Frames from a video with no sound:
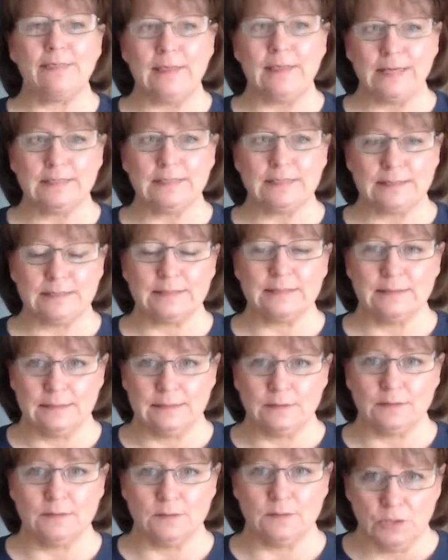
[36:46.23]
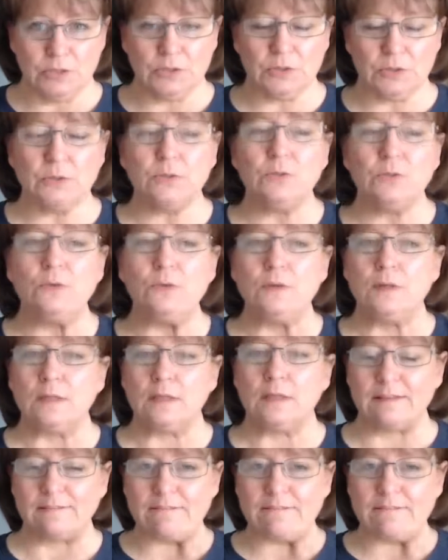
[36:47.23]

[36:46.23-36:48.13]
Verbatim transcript: they just knew the